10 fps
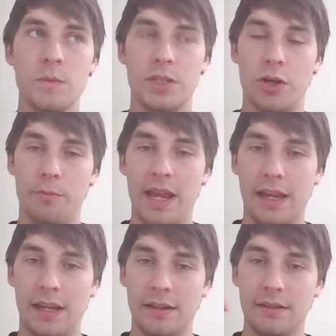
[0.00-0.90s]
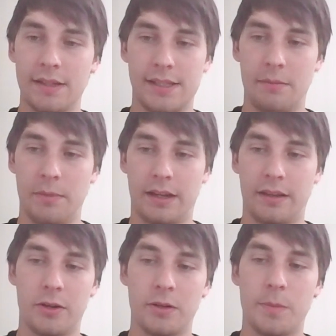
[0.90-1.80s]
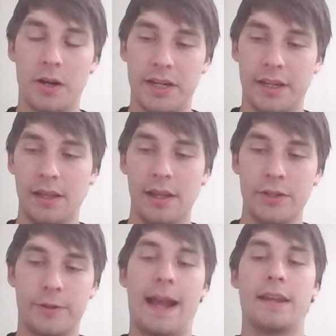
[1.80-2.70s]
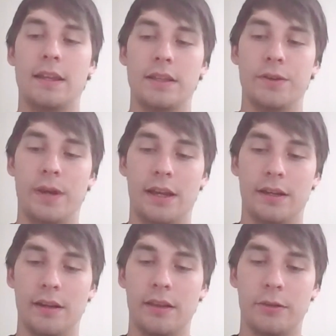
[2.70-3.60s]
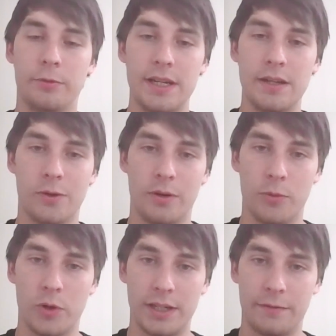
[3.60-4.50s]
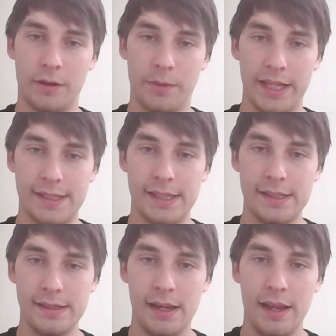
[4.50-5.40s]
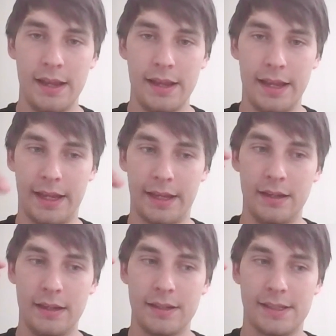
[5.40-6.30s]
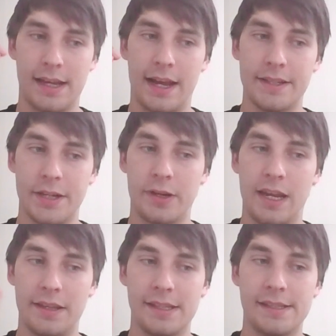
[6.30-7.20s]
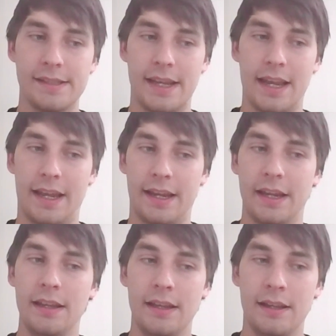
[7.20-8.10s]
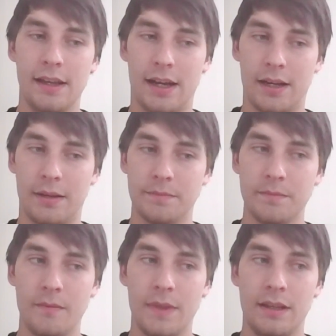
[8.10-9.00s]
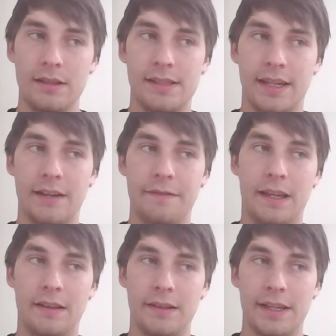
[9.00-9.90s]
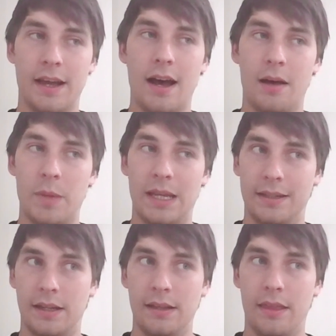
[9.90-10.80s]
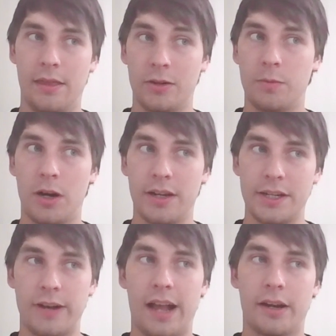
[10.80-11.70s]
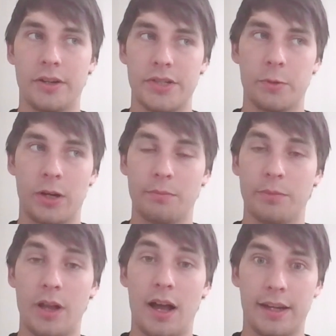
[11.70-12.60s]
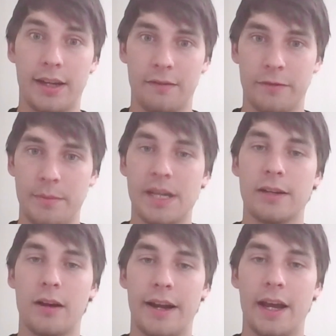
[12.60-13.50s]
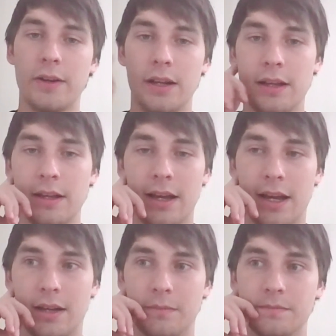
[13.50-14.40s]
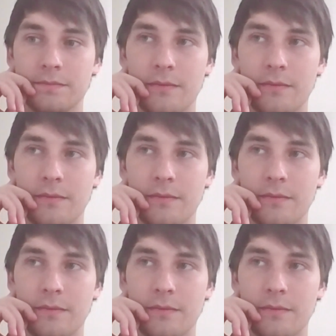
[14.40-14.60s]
domain, the same like third party tracking you in three or more different places, it decides, okay, this is a um, significantly common third party tracker, so we're going to block it from here on out. Um,